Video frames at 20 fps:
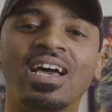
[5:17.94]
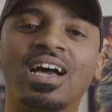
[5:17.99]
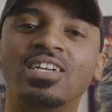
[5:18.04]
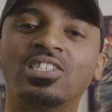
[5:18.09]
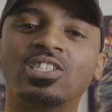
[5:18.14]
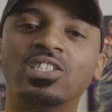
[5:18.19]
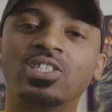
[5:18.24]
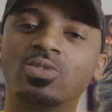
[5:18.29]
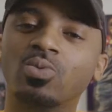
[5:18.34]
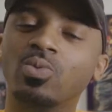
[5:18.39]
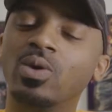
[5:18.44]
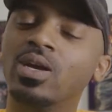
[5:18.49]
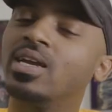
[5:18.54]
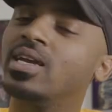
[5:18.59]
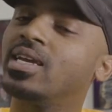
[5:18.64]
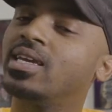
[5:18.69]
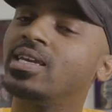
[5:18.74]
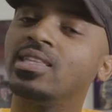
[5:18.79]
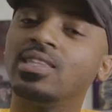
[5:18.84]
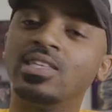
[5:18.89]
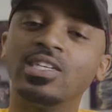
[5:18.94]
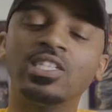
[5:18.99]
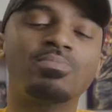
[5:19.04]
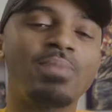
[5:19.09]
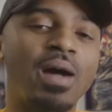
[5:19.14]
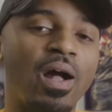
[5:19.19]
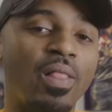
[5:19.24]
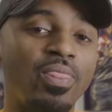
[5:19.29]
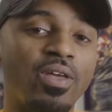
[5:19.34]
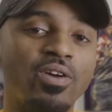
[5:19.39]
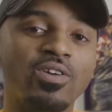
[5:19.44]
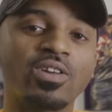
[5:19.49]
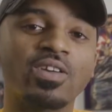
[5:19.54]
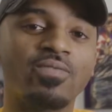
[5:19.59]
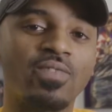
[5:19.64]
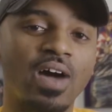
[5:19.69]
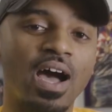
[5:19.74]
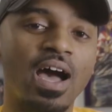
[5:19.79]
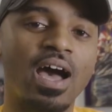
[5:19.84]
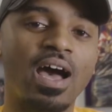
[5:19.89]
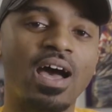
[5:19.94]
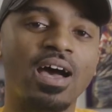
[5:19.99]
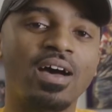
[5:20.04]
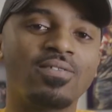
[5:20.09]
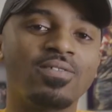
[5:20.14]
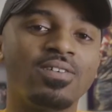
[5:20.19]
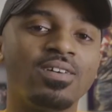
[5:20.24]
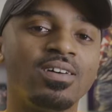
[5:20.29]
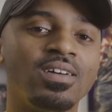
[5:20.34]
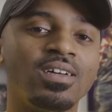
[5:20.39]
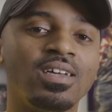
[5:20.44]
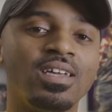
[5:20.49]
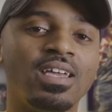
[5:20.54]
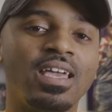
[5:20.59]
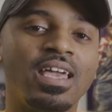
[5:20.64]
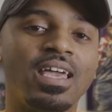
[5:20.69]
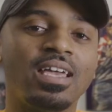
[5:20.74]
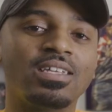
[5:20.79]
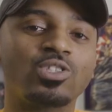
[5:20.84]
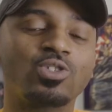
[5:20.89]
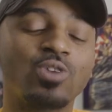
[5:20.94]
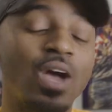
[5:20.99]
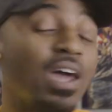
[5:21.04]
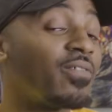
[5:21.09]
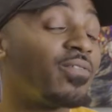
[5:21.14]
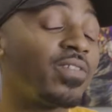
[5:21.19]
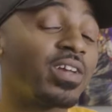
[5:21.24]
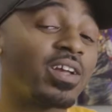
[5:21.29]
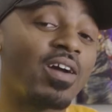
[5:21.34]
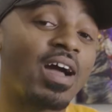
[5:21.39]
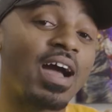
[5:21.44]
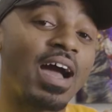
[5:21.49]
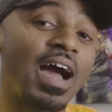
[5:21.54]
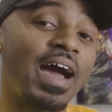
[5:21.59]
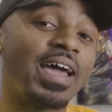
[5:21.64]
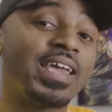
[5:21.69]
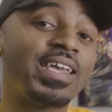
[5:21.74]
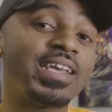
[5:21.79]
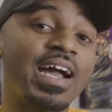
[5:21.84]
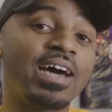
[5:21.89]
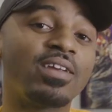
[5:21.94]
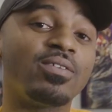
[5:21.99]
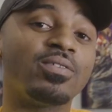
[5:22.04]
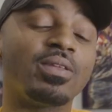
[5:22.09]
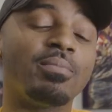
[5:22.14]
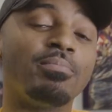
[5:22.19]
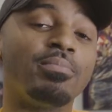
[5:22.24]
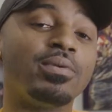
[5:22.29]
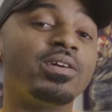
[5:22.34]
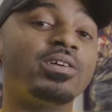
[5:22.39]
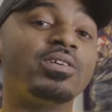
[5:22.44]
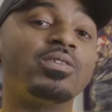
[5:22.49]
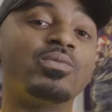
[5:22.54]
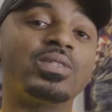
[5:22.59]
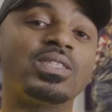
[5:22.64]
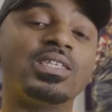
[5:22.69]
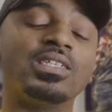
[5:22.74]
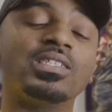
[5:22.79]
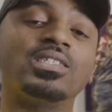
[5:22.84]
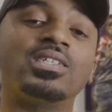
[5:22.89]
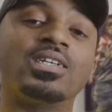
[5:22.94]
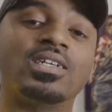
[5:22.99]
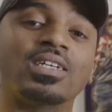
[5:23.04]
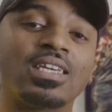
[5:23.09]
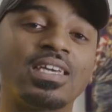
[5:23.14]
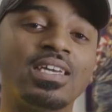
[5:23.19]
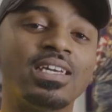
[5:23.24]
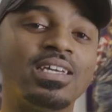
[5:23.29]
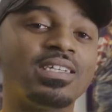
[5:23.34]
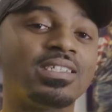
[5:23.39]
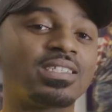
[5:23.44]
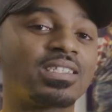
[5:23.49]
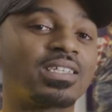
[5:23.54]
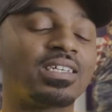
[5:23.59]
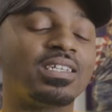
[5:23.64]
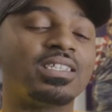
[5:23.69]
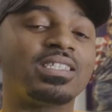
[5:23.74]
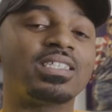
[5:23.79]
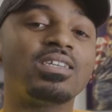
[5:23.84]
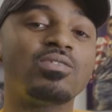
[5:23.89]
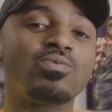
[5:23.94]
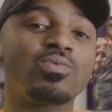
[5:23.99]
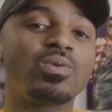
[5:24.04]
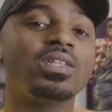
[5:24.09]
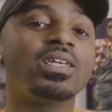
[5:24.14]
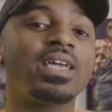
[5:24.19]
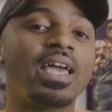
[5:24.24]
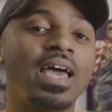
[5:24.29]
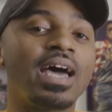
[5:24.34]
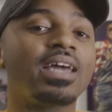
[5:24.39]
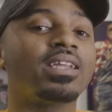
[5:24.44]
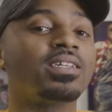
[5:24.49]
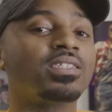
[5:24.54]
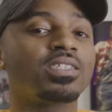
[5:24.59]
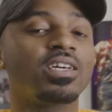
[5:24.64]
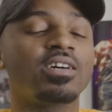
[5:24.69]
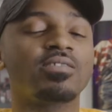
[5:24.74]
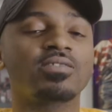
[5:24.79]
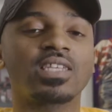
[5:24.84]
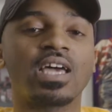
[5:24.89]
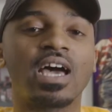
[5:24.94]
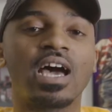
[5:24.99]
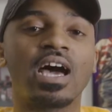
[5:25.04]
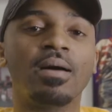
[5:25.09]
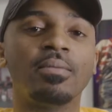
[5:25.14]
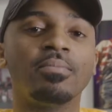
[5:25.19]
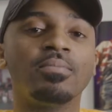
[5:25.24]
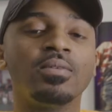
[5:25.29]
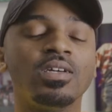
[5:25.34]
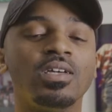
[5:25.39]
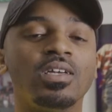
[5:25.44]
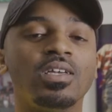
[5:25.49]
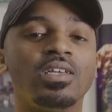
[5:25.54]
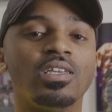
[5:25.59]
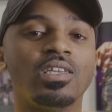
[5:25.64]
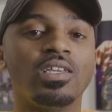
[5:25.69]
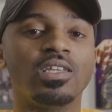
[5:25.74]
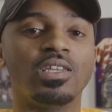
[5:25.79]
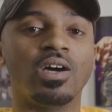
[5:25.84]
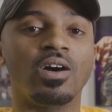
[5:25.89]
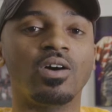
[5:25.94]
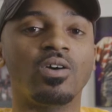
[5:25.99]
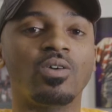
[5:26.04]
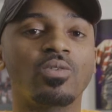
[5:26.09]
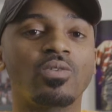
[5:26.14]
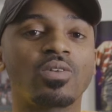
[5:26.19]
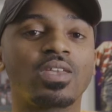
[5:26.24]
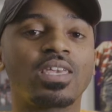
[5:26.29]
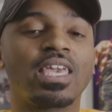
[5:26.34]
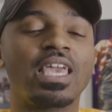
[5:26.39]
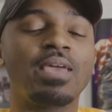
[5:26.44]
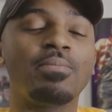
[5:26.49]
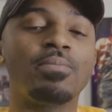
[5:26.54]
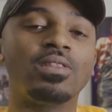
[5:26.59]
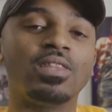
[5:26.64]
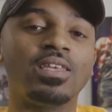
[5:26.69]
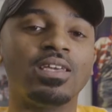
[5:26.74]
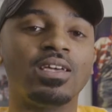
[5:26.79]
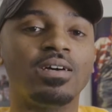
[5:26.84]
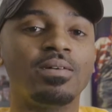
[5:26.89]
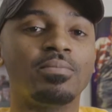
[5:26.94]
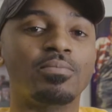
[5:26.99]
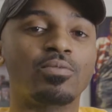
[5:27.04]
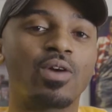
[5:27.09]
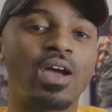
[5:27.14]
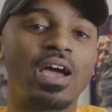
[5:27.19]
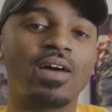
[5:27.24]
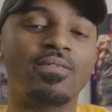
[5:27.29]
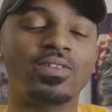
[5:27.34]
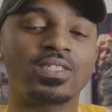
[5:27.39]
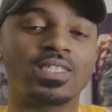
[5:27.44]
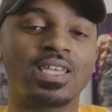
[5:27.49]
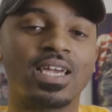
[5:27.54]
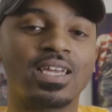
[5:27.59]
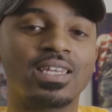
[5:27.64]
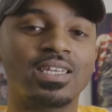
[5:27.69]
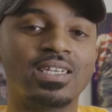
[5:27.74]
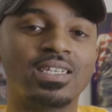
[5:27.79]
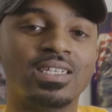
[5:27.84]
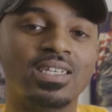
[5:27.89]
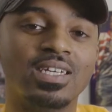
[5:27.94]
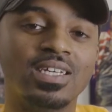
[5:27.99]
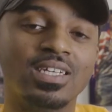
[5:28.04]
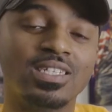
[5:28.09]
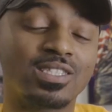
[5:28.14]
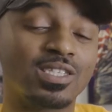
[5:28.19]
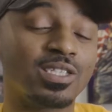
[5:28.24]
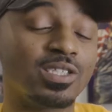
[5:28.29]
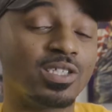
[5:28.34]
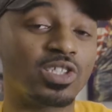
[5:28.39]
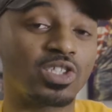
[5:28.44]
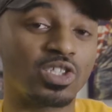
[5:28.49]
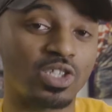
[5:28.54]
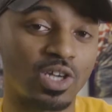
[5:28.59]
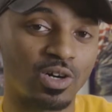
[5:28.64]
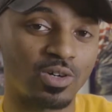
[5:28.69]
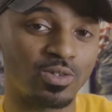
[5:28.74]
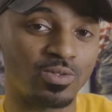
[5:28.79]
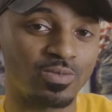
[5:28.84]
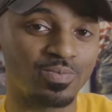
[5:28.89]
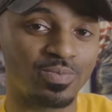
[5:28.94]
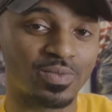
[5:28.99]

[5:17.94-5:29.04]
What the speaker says: I swear he at least about 35. Trying to figure out how he got on the bill with these young kids because he really had a tough time, you know, keeping them gravitated to the show.